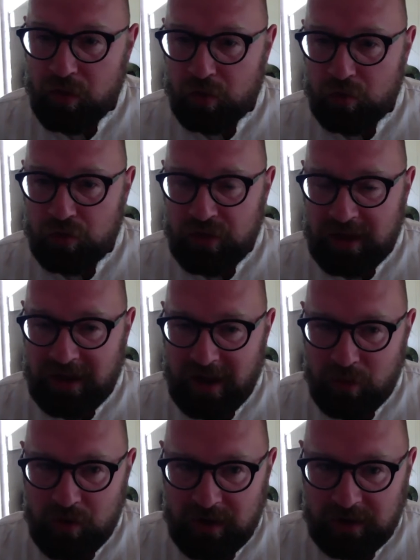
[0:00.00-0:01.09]
The thing
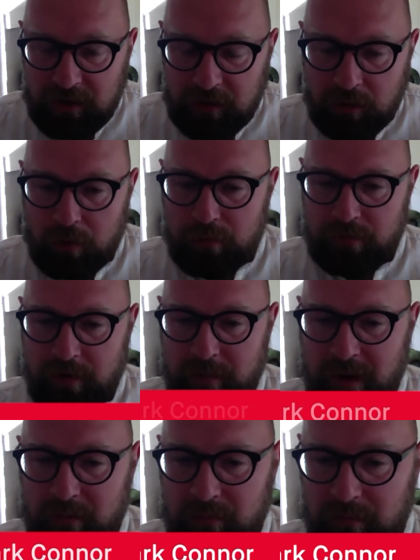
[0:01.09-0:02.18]
I really love
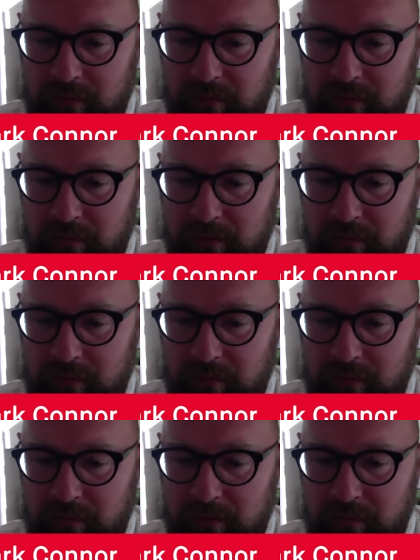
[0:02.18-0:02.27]
about